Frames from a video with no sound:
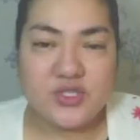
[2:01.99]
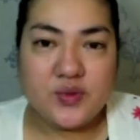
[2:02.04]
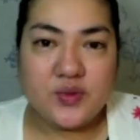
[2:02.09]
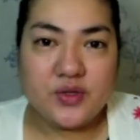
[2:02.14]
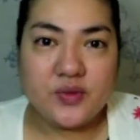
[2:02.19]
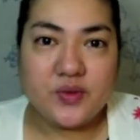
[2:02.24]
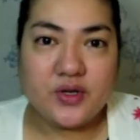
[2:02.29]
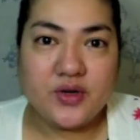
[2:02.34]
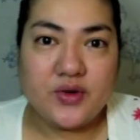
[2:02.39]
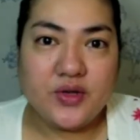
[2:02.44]
what
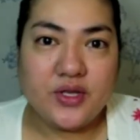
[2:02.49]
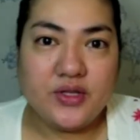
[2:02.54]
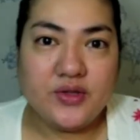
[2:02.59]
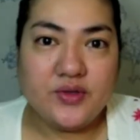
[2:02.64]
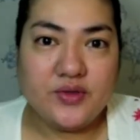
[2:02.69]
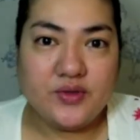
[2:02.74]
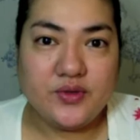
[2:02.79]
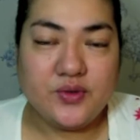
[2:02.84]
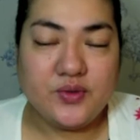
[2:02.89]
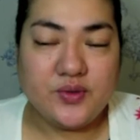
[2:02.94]
we're going to
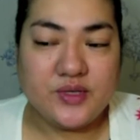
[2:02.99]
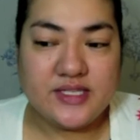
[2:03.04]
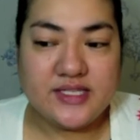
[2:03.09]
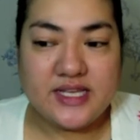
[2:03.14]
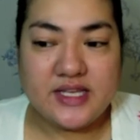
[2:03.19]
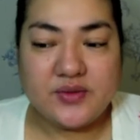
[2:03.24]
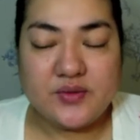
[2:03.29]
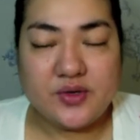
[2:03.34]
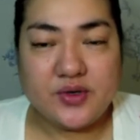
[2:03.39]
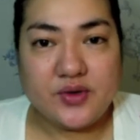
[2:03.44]
do is
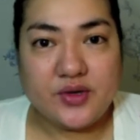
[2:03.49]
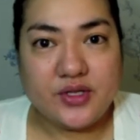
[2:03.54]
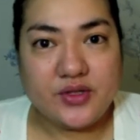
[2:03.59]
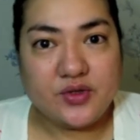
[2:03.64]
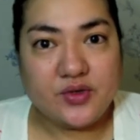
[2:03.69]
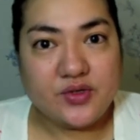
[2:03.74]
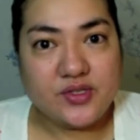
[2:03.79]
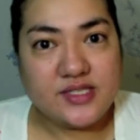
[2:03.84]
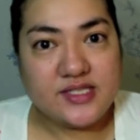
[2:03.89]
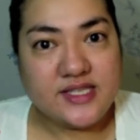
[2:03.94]
that we're going to
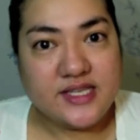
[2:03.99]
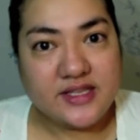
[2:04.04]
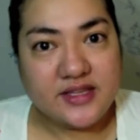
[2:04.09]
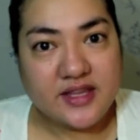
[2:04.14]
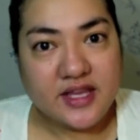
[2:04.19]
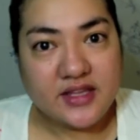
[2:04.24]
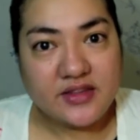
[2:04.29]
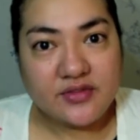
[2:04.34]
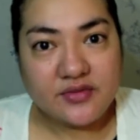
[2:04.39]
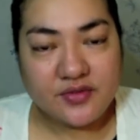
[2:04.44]
conceal
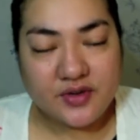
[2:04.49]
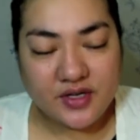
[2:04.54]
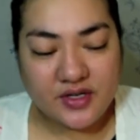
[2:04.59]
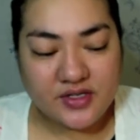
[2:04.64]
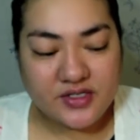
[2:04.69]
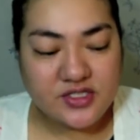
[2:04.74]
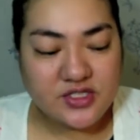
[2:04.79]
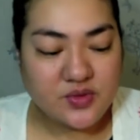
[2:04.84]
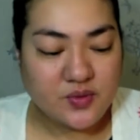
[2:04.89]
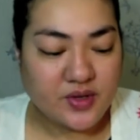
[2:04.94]
that
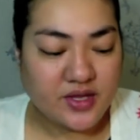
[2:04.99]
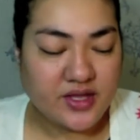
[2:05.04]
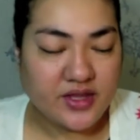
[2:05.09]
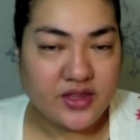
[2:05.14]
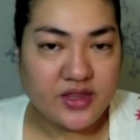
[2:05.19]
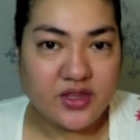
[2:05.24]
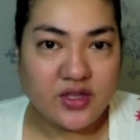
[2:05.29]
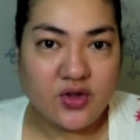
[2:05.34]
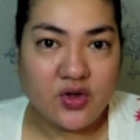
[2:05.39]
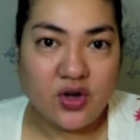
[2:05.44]
first with
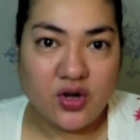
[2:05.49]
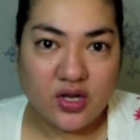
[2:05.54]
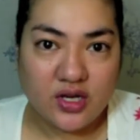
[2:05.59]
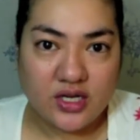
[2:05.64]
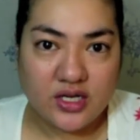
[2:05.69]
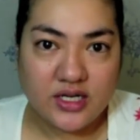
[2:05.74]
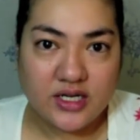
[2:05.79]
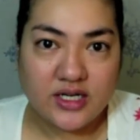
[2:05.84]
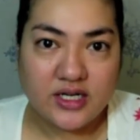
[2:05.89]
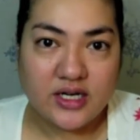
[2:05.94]

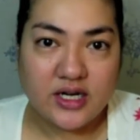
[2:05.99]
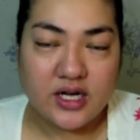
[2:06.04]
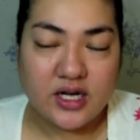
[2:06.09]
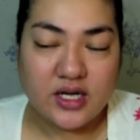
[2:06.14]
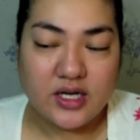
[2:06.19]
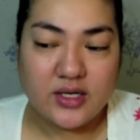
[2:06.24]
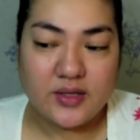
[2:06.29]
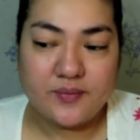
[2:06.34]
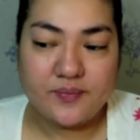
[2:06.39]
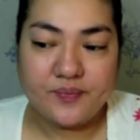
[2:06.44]
colored
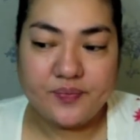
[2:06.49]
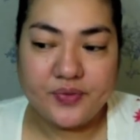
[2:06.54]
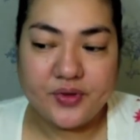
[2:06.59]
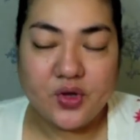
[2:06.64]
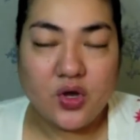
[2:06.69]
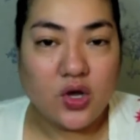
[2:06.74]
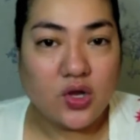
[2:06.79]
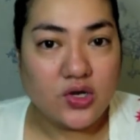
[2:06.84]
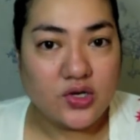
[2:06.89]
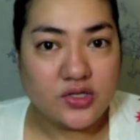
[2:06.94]

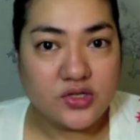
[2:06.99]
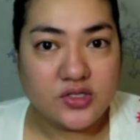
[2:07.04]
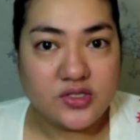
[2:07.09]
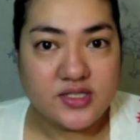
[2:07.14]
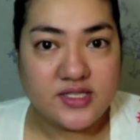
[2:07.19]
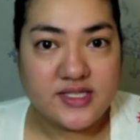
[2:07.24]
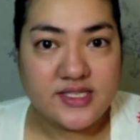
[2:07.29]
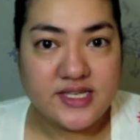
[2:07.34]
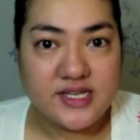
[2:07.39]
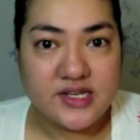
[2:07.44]

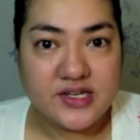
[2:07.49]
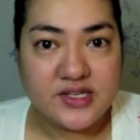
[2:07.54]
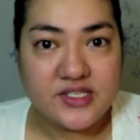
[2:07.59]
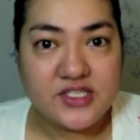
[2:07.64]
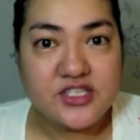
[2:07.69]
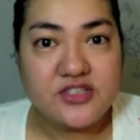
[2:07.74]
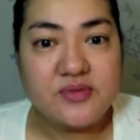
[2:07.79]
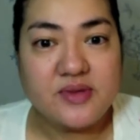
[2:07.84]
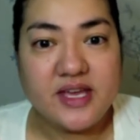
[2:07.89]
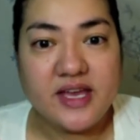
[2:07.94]
concealers.
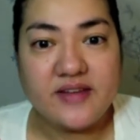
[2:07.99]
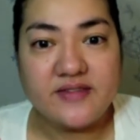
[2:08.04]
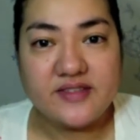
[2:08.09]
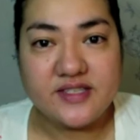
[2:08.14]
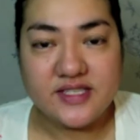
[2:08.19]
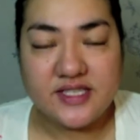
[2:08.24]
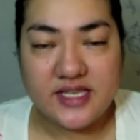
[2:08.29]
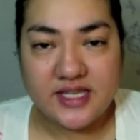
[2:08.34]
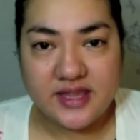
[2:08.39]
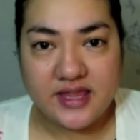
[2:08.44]
You may have
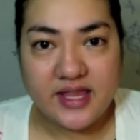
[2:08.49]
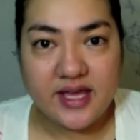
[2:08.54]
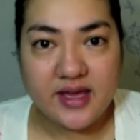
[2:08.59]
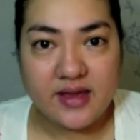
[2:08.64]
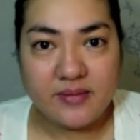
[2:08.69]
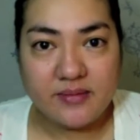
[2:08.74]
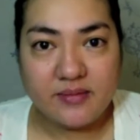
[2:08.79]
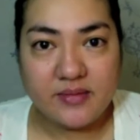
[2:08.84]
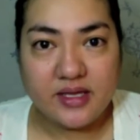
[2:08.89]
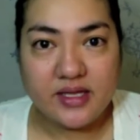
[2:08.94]
seen
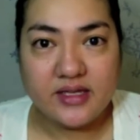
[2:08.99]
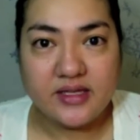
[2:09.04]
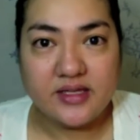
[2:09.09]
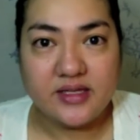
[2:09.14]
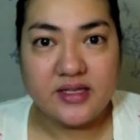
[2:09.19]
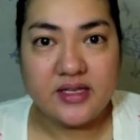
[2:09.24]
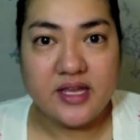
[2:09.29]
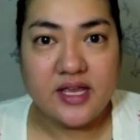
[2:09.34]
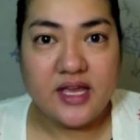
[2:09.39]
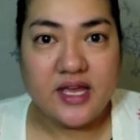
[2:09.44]
them in